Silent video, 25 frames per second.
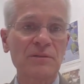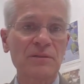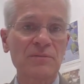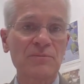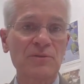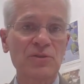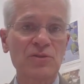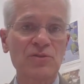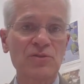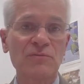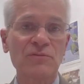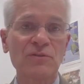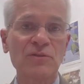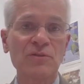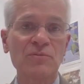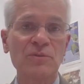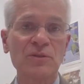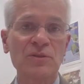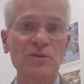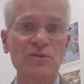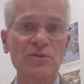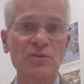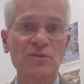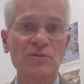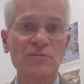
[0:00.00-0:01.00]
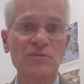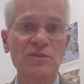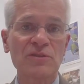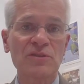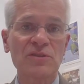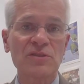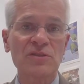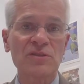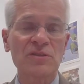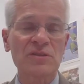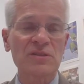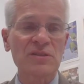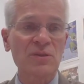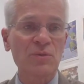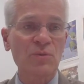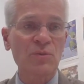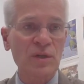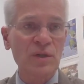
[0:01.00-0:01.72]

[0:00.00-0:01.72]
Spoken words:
commissioner of human services and said,